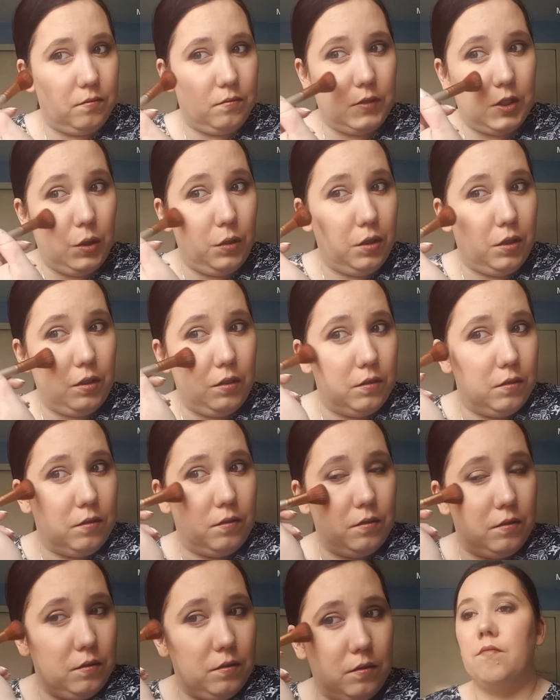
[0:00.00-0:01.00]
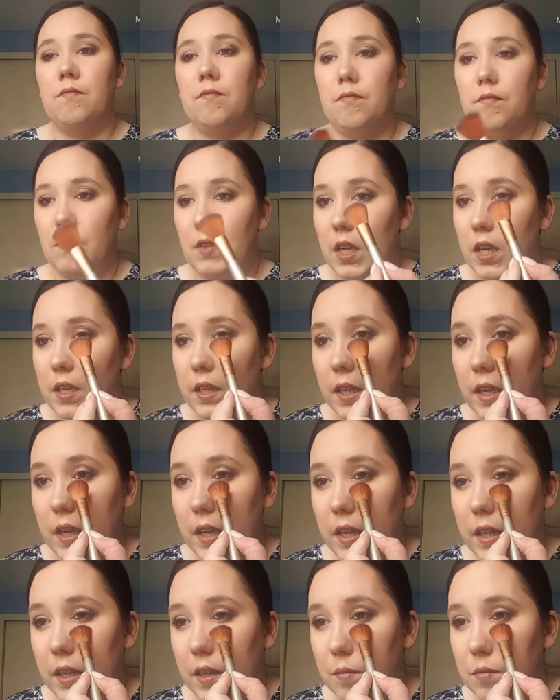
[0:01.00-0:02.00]
No. And
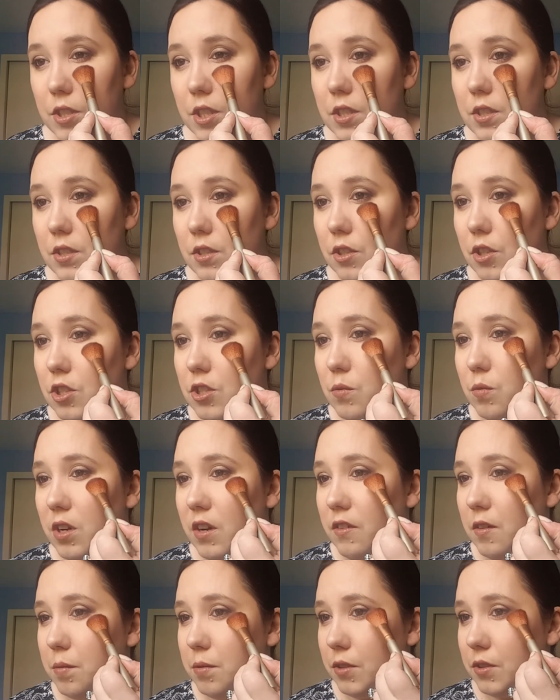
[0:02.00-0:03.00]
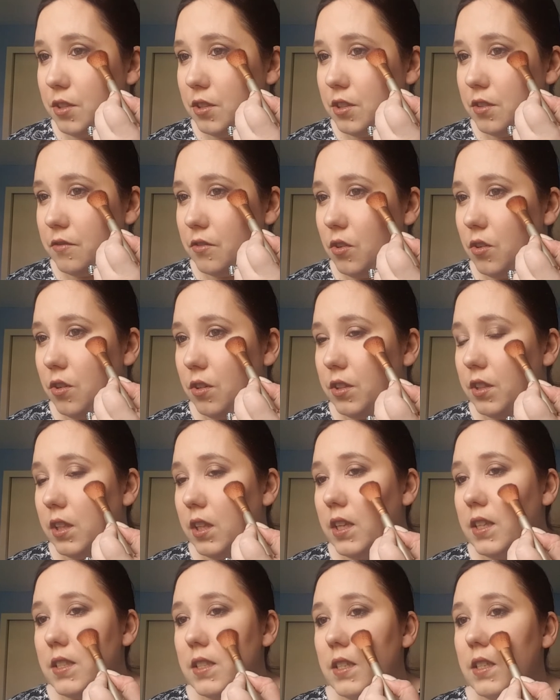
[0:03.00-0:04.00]
again, I'm just using whatever product I've got on the
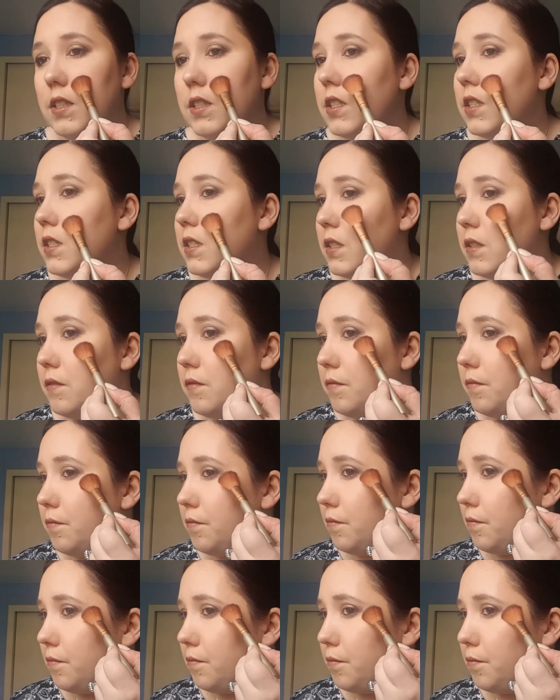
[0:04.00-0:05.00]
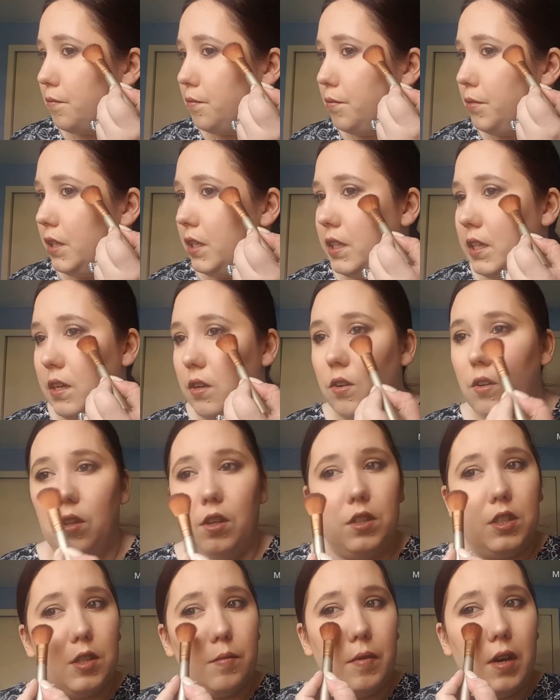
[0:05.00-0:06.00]
lid and just putting that all
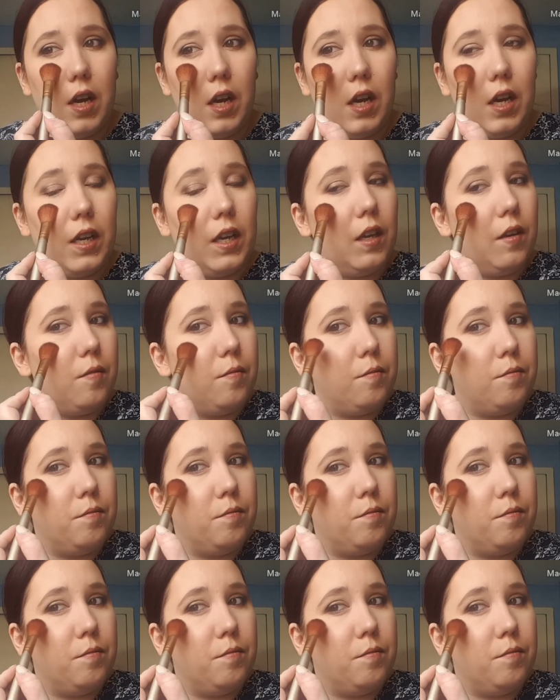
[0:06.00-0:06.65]
under my eye.